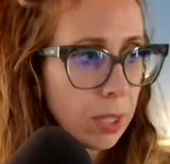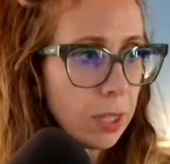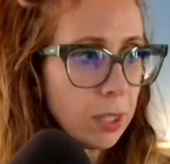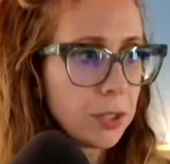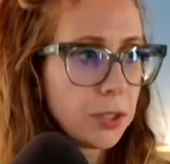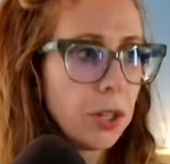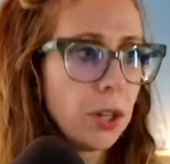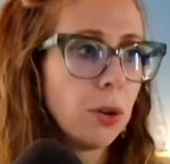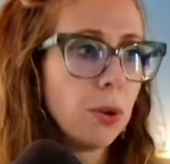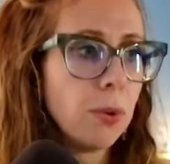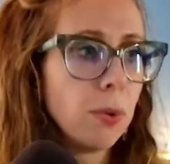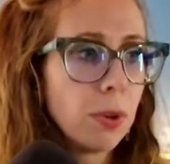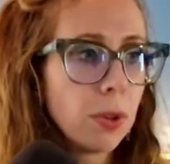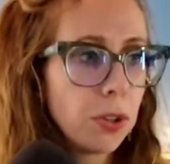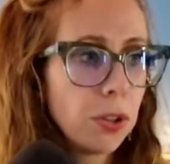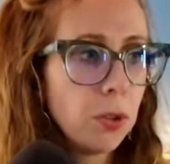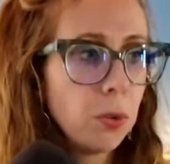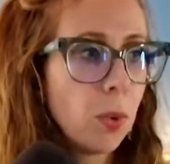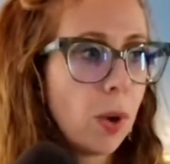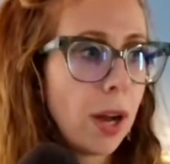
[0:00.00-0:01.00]
So
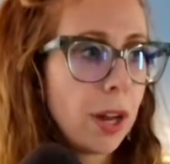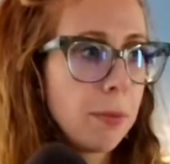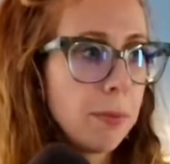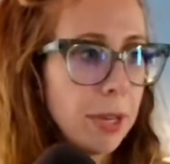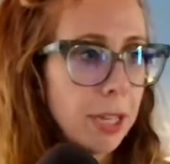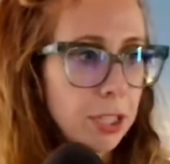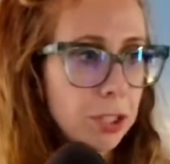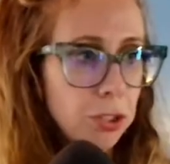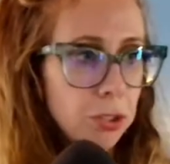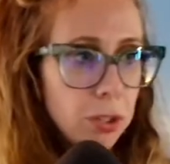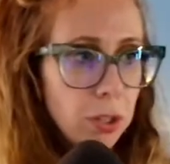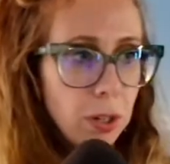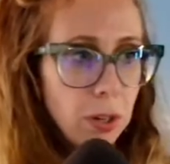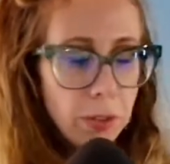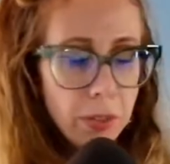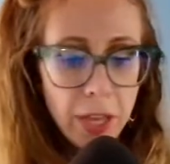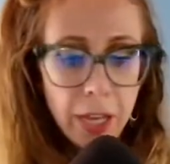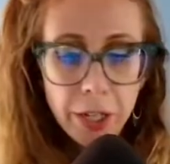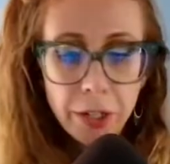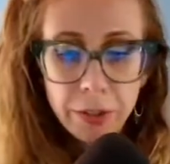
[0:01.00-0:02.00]
you want to make sure
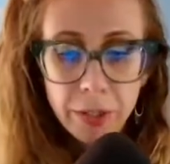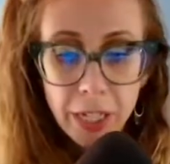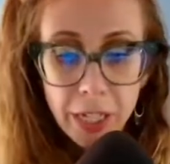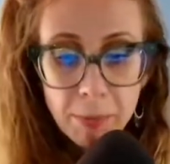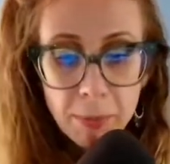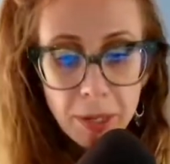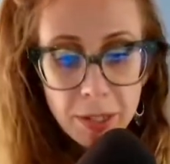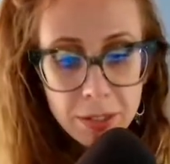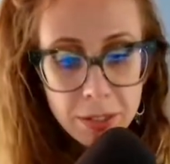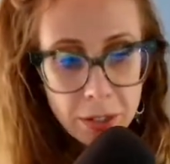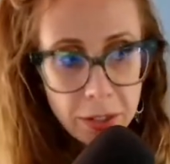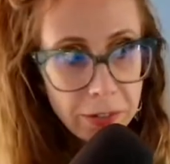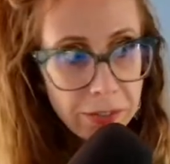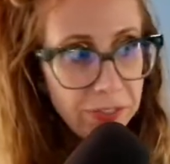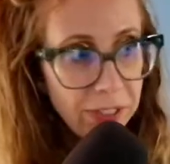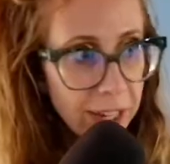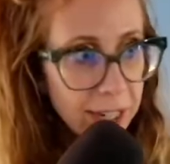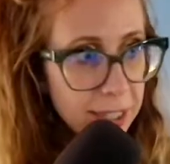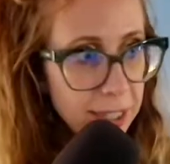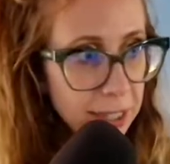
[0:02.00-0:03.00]
that your emails are
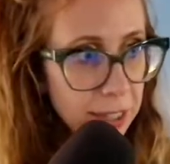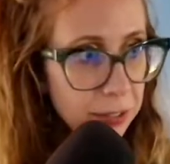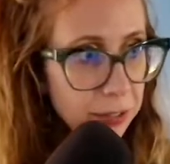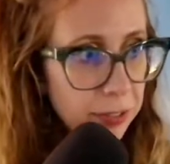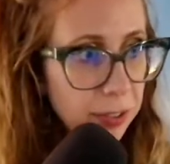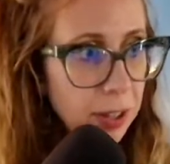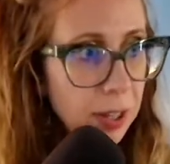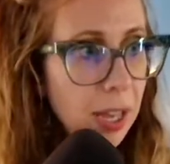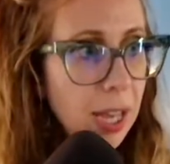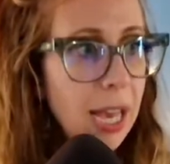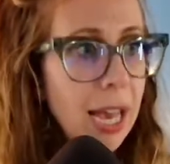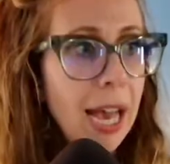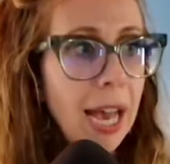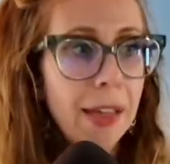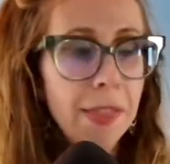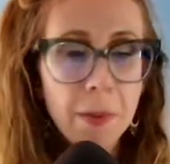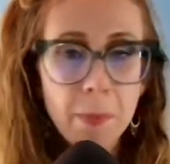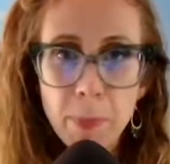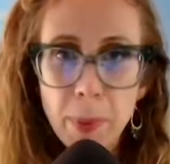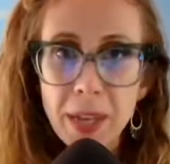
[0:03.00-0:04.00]
effective.
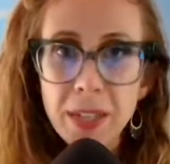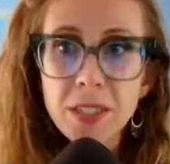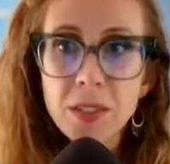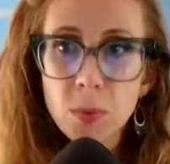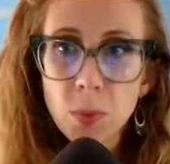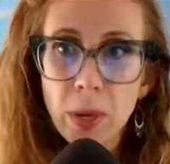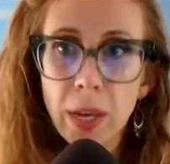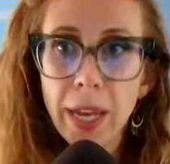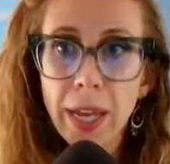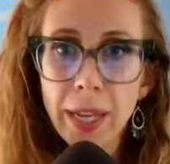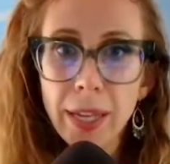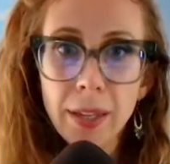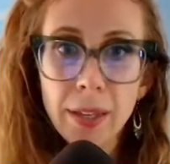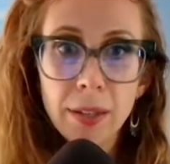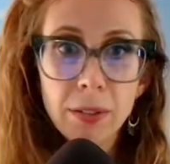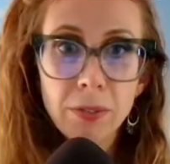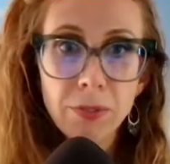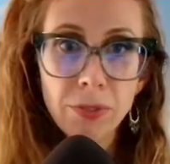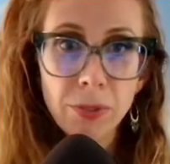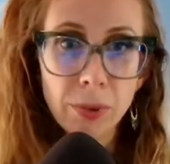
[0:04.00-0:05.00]
And the best way
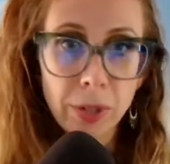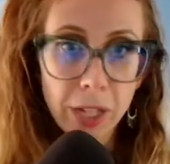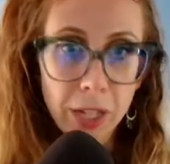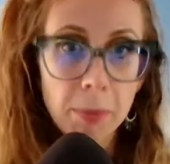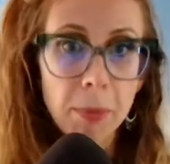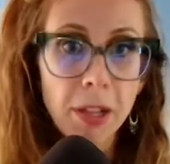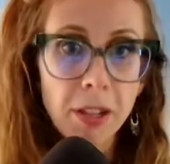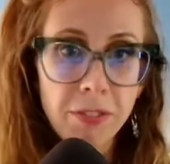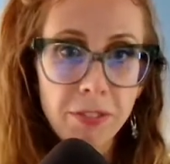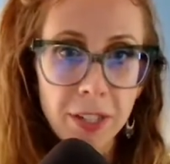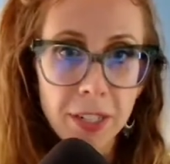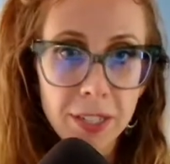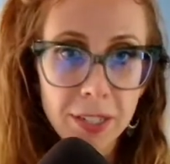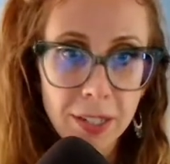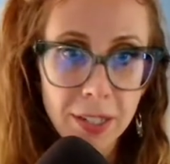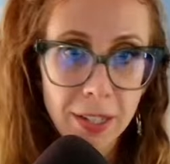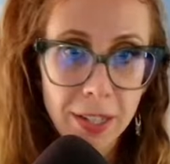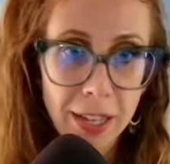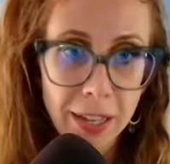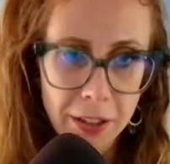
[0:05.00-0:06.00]
for email
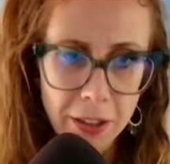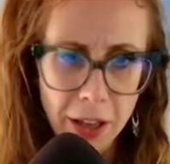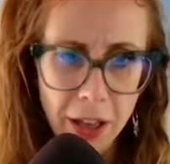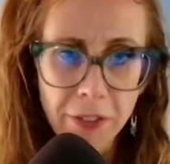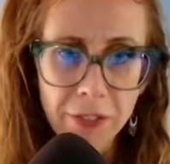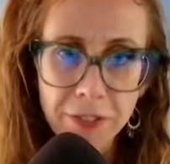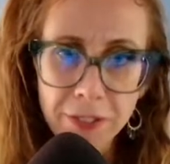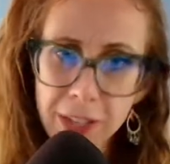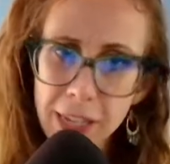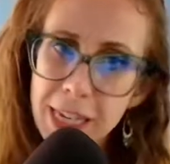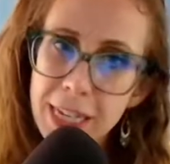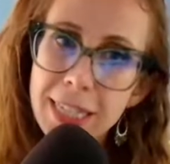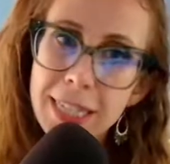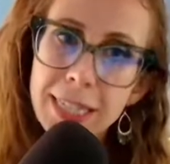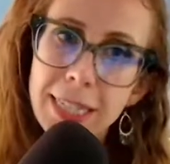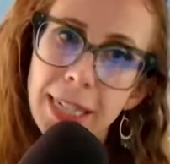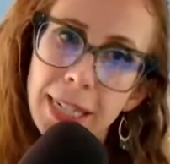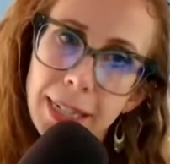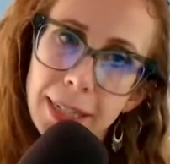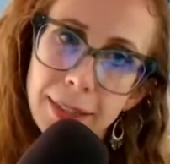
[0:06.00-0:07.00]

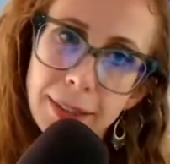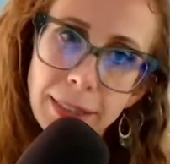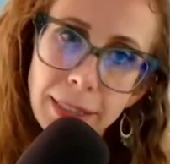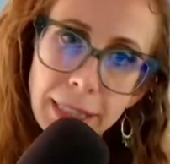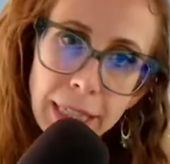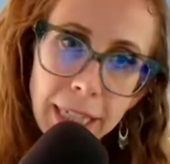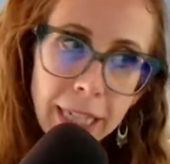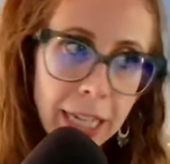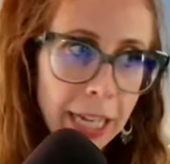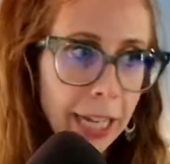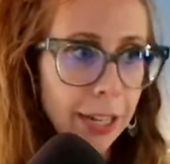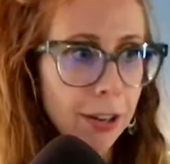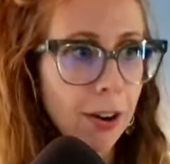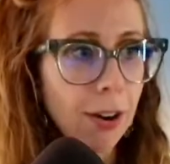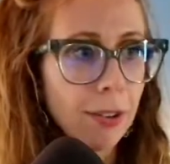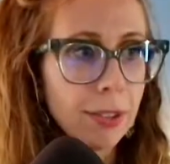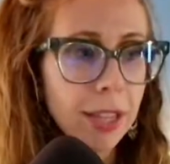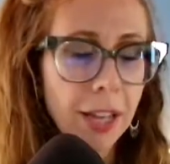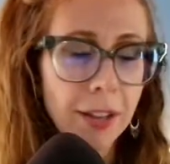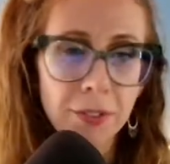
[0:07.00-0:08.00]
efficacy in
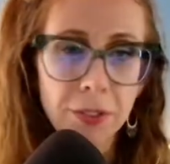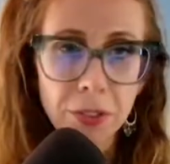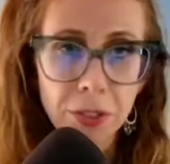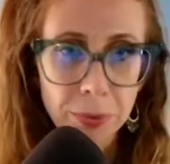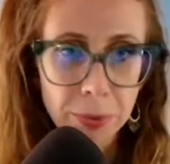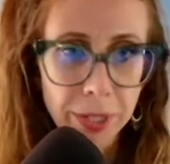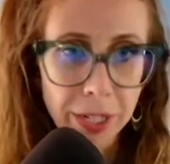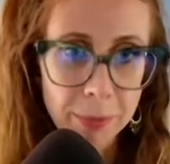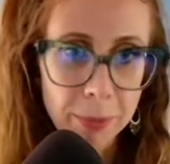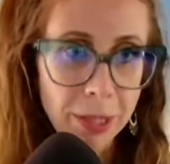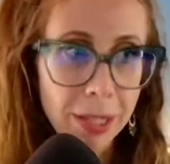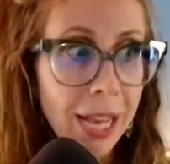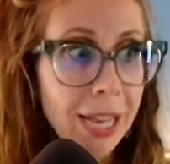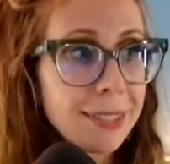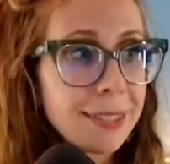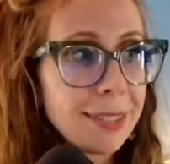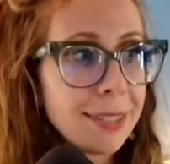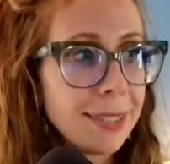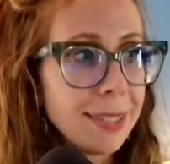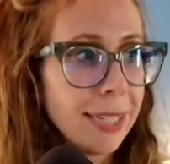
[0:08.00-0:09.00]
our level 3 email
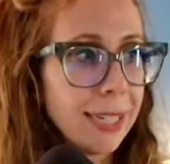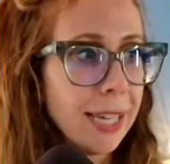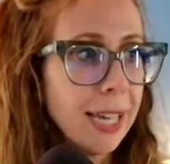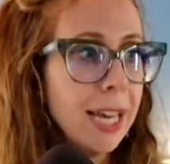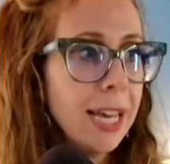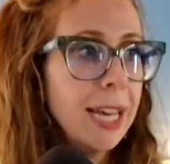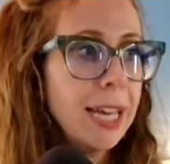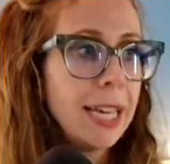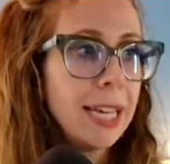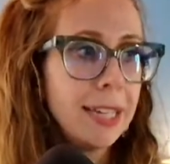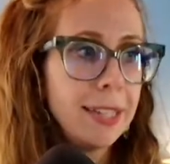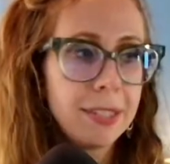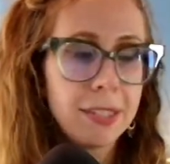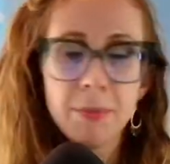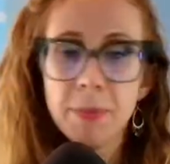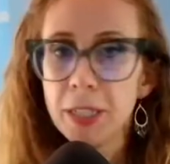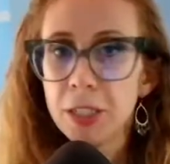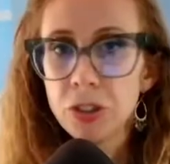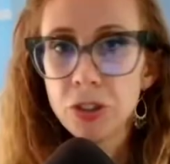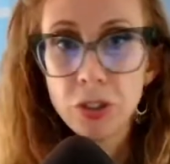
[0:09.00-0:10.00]
ecstasy is to
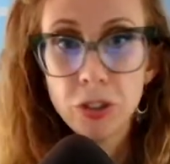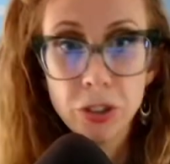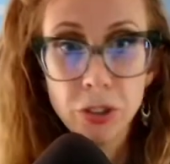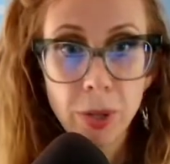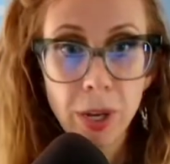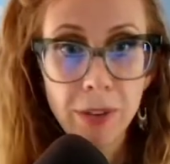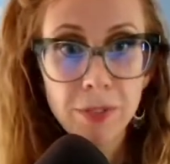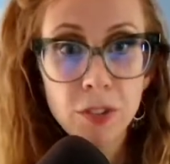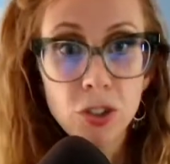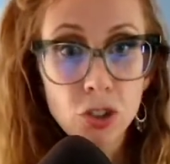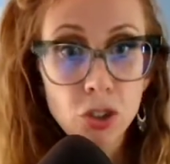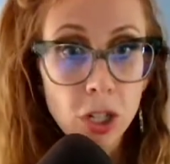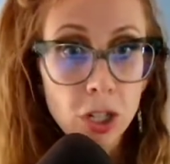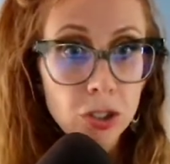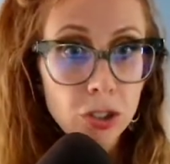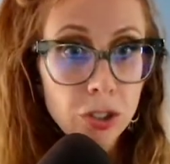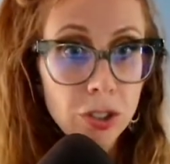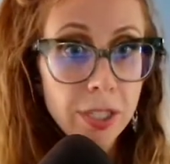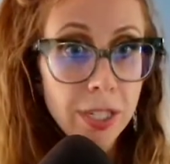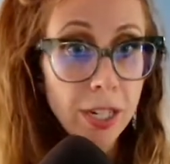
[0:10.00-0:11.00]
make sure you have the
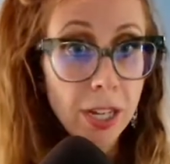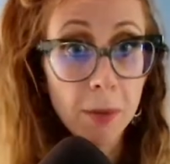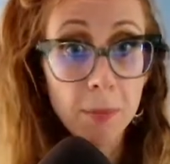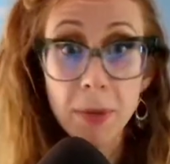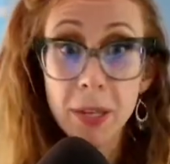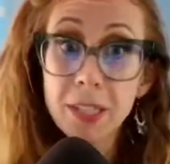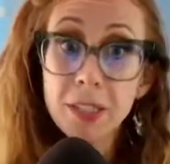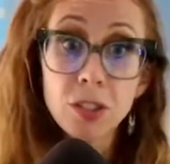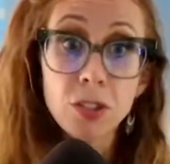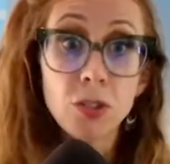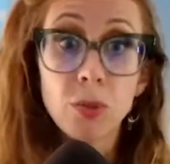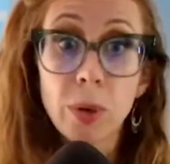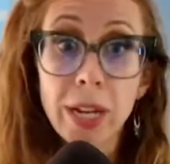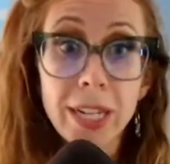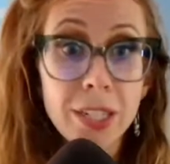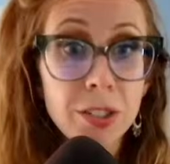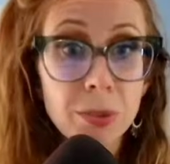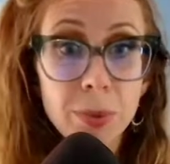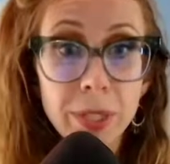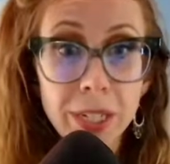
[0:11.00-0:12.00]
structure set up. It's great
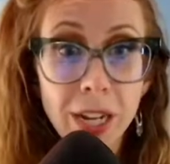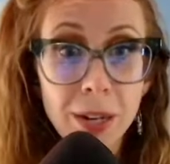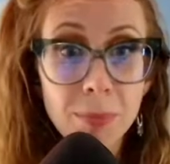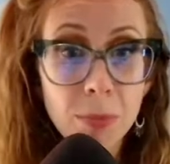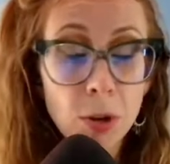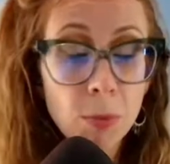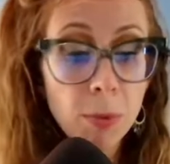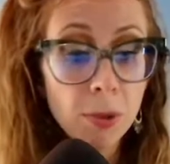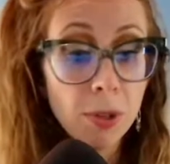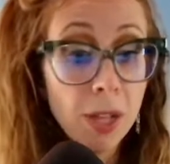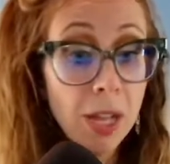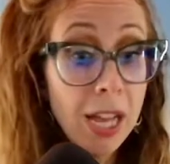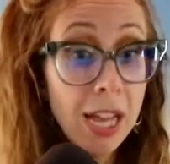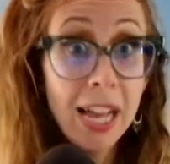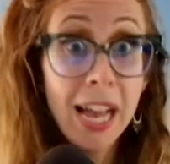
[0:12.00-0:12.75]
to read on mobile.